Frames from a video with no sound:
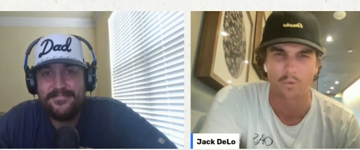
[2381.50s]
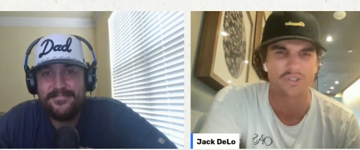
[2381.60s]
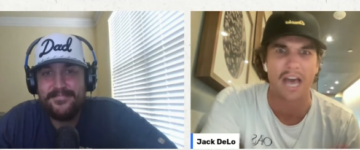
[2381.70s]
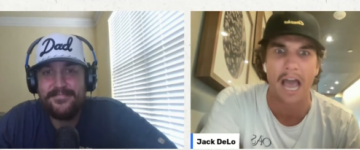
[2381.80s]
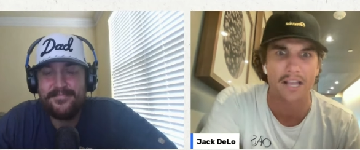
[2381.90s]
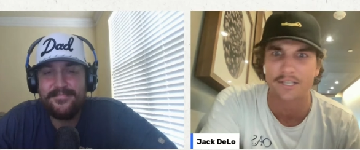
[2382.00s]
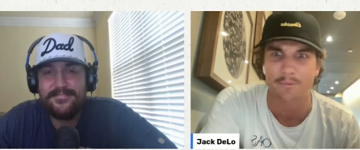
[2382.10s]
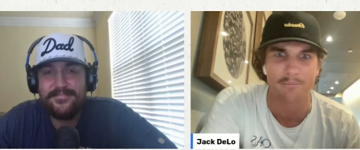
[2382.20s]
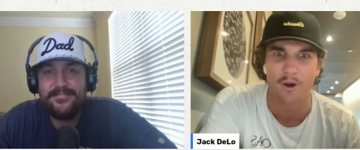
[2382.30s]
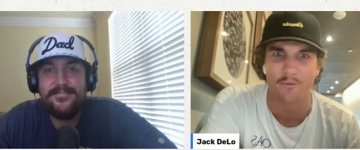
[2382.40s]
Speaker 1: what was the
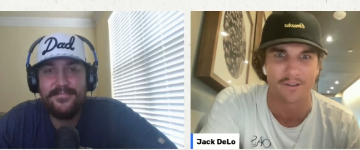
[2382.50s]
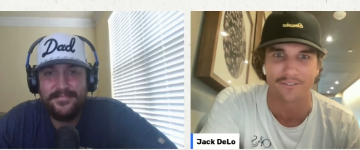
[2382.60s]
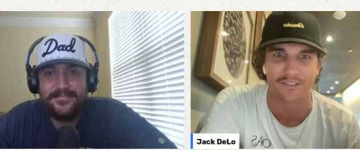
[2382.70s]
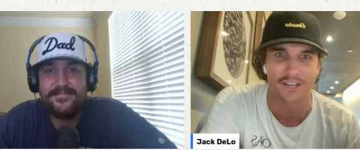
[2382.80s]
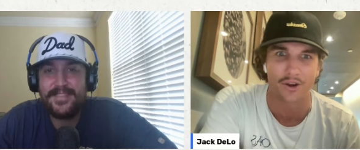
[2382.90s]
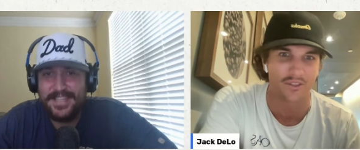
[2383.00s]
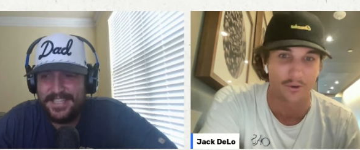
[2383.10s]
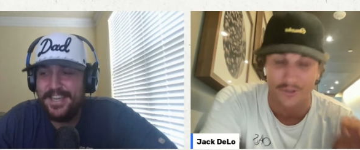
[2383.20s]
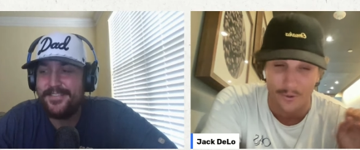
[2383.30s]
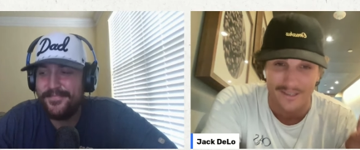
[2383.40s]
Heisman moment of the year? And
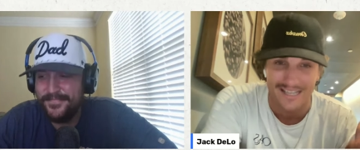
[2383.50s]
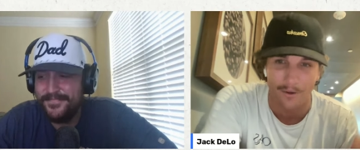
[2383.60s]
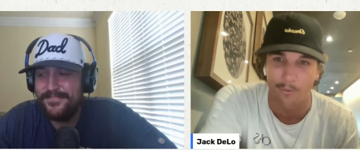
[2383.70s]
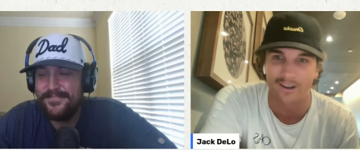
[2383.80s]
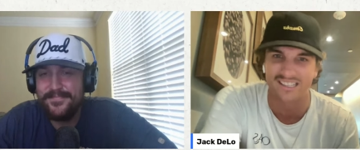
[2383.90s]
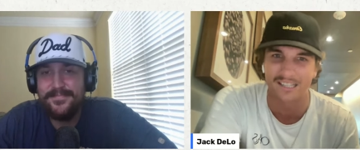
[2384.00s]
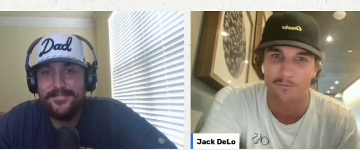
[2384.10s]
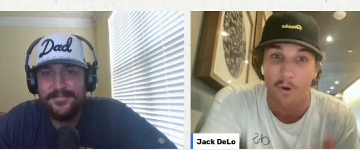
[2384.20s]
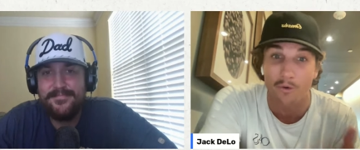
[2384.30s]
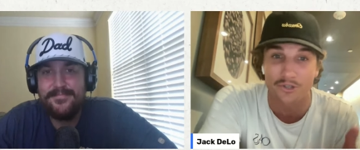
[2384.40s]
there's yep. always that one clip.
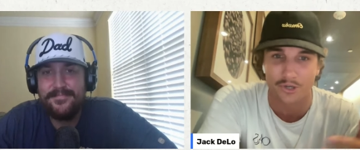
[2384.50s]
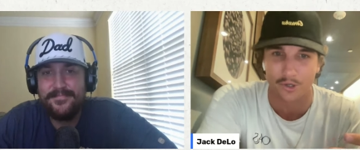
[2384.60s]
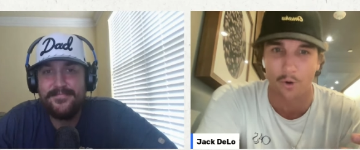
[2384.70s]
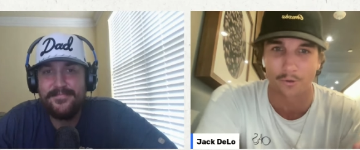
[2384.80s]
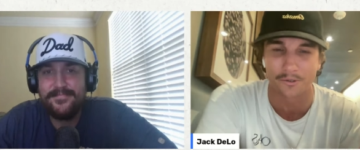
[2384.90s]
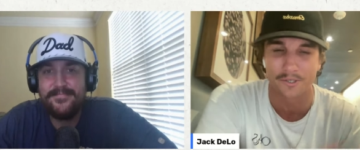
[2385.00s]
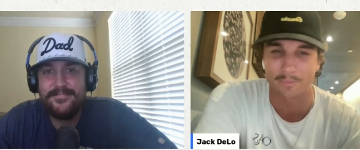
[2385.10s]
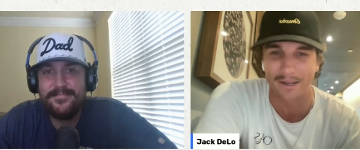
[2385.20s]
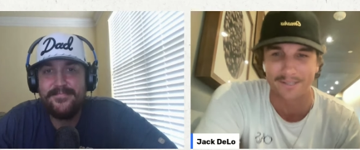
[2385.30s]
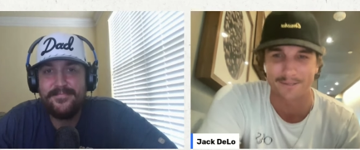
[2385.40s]
What was your Golden
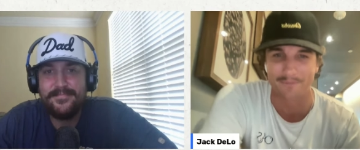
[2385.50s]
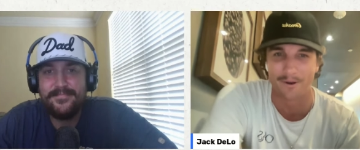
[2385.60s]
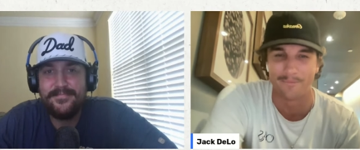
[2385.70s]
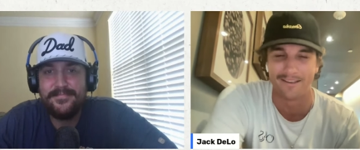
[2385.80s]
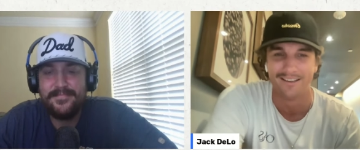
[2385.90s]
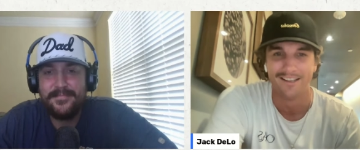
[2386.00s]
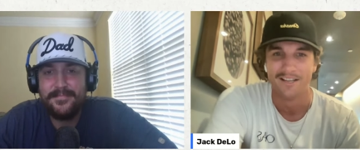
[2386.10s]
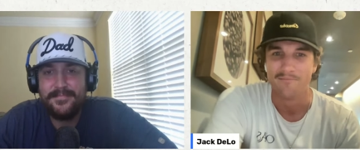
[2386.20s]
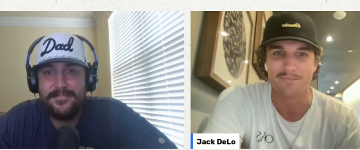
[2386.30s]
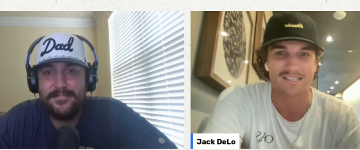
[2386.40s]
Spikes moment?
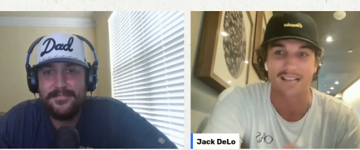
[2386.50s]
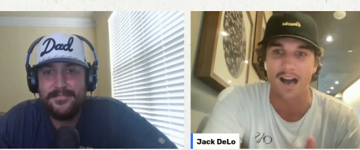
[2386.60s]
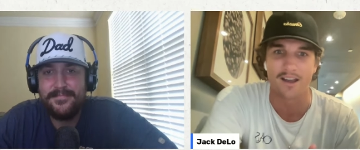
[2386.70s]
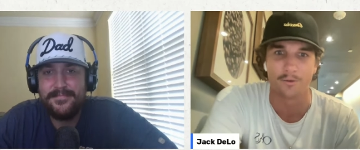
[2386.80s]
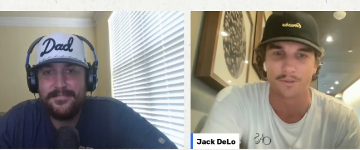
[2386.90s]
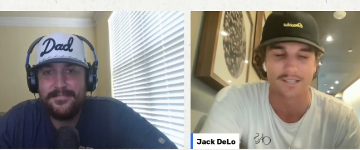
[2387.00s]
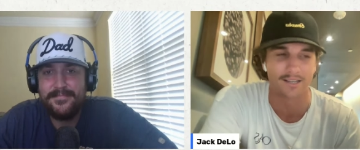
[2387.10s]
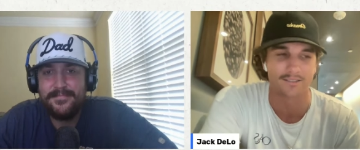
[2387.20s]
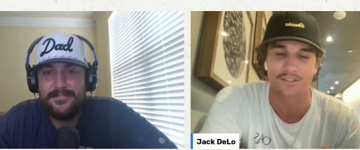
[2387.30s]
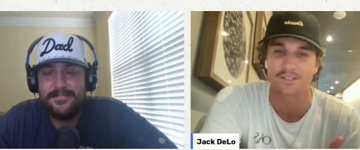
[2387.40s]
Bazana was
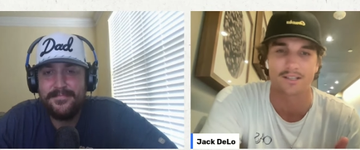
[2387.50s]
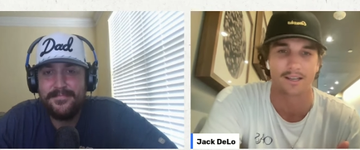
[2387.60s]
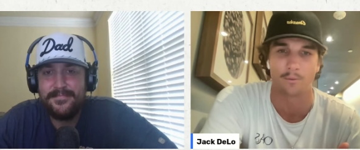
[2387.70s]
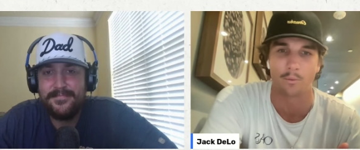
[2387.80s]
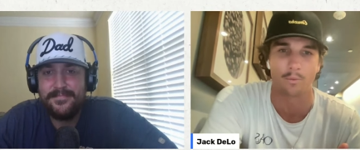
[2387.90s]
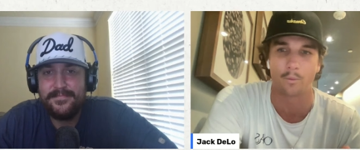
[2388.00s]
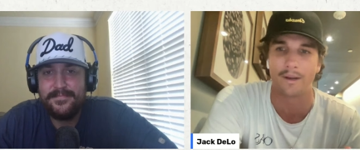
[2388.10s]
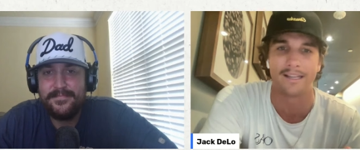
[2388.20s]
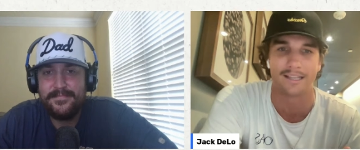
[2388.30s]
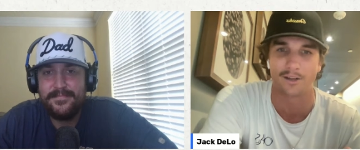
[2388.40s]
like, just like
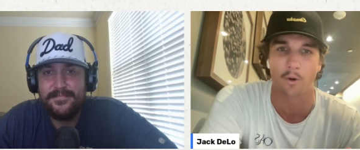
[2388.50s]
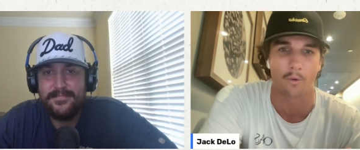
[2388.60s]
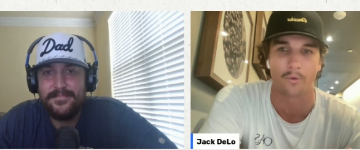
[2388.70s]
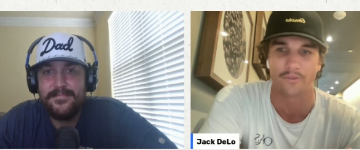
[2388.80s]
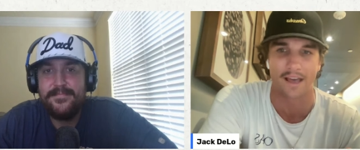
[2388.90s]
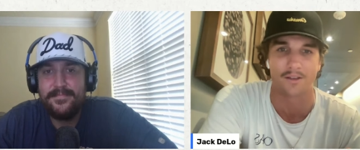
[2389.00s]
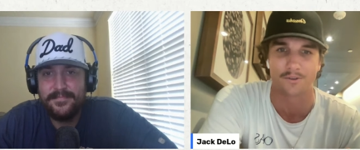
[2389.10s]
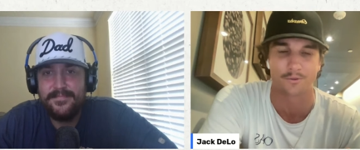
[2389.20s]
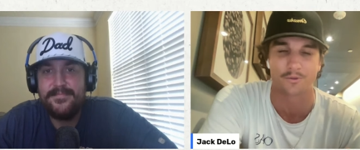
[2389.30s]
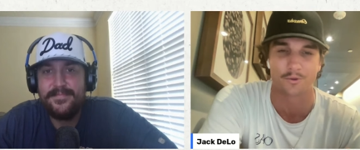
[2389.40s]
winning in
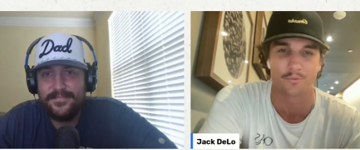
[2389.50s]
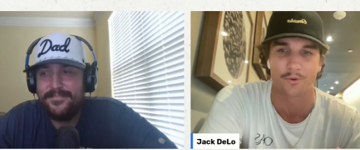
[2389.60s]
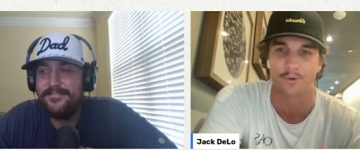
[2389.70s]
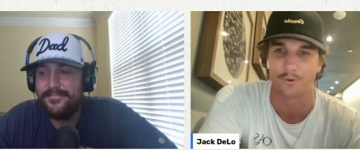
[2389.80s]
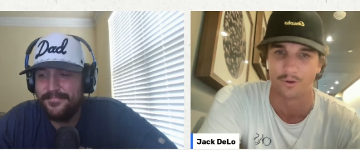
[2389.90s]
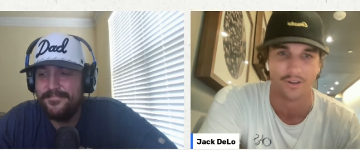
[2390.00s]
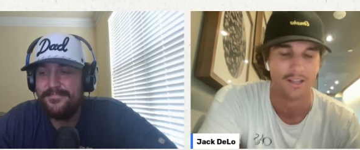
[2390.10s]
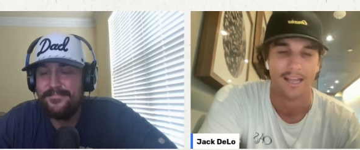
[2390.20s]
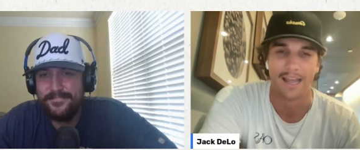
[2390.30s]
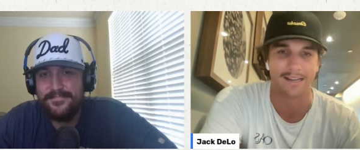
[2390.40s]
Corvallis was super mm-hmm. cool.
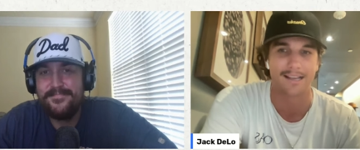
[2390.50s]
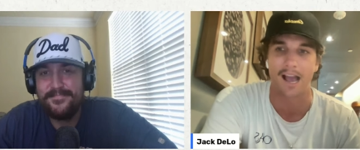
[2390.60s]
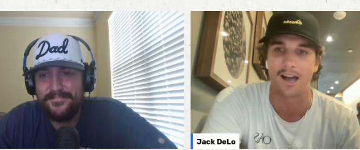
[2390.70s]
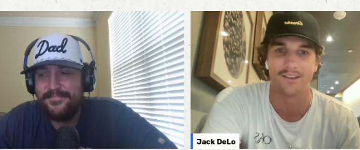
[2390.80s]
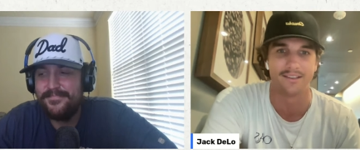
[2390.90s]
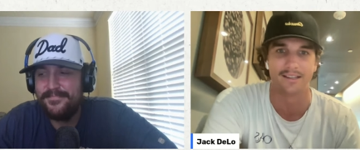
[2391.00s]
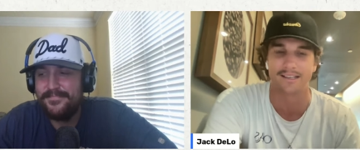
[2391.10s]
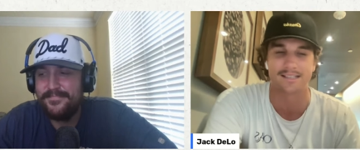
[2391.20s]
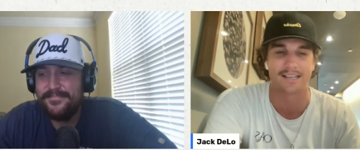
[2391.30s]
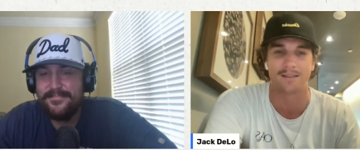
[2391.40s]
And Condon,
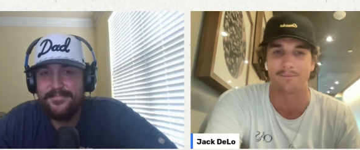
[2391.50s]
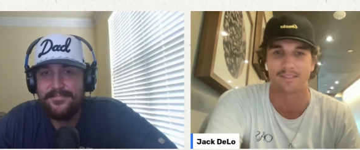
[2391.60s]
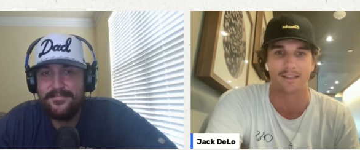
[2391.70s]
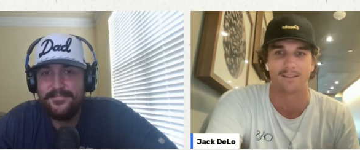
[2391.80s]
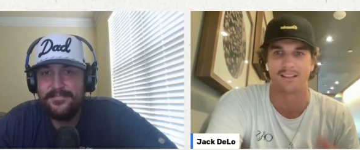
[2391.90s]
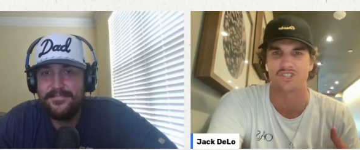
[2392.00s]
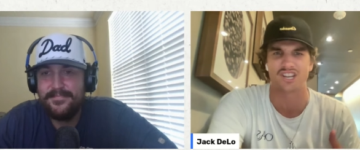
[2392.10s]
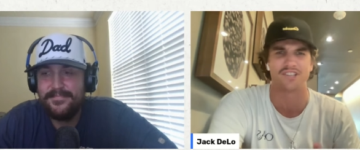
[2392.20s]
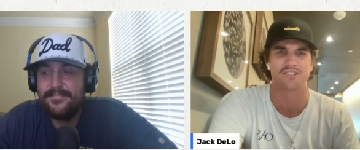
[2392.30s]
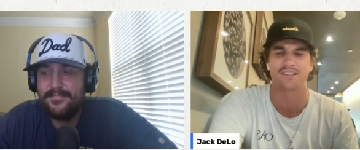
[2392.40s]
like, same thing, like
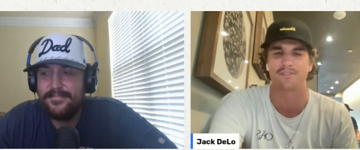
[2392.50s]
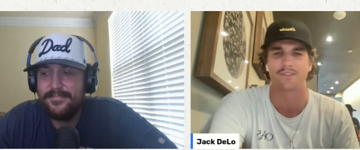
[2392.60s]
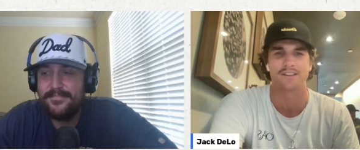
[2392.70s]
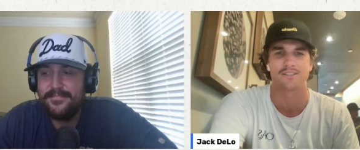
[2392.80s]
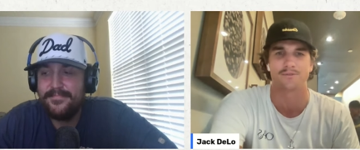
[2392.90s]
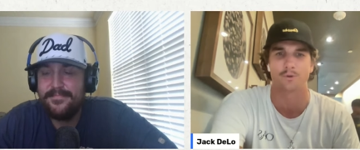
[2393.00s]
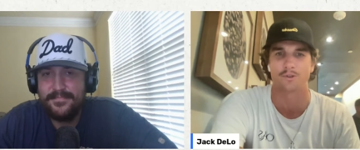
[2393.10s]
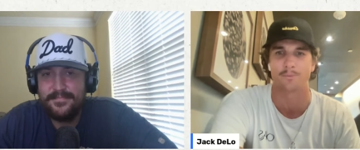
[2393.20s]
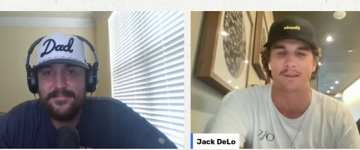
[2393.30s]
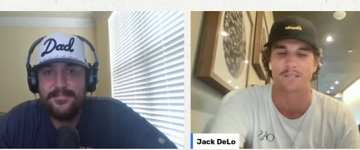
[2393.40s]
changing the face of
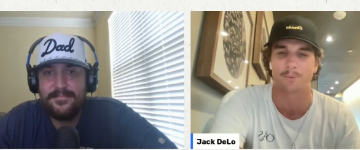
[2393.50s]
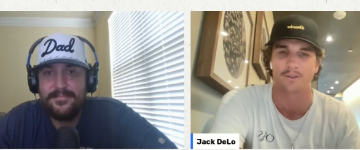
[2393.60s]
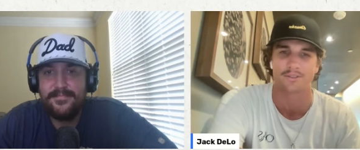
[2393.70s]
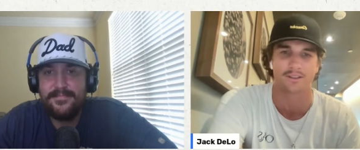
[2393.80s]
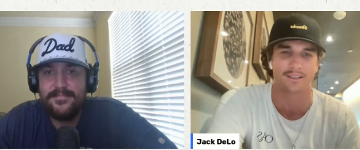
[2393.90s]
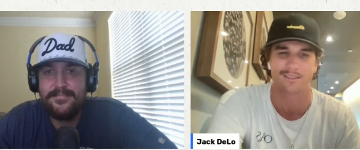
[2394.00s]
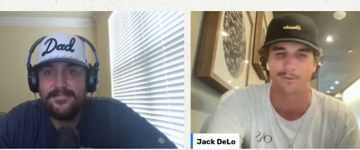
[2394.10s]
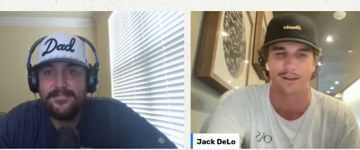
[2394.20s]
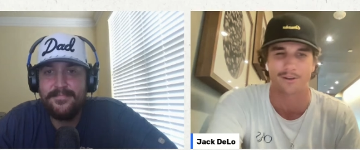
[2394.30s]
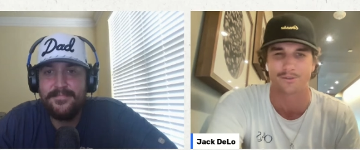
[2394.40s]
Georgia baseball. So, like, the
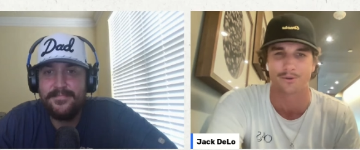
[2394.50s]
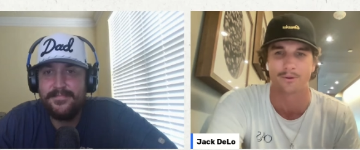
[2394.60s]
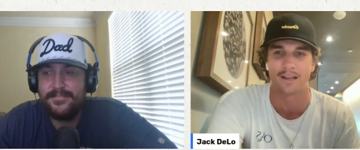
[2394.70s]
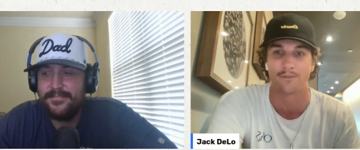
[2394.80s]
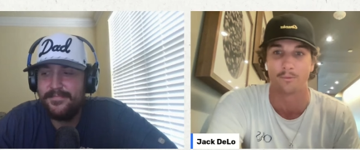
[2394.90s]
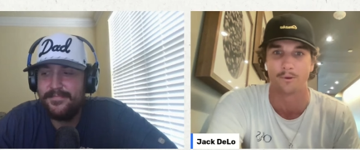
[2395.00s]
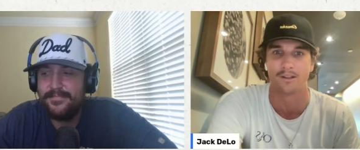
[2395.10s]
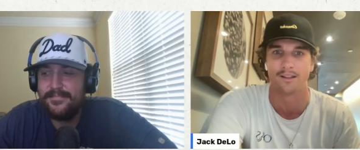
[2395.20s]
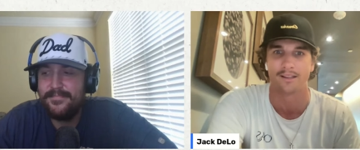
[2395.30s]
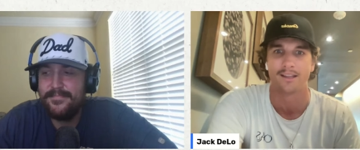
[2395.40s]
records or whatever, but
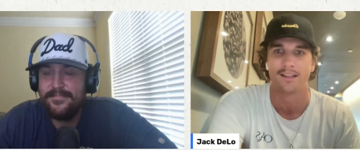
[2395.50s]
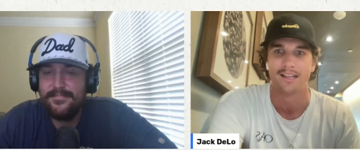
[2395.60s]
like,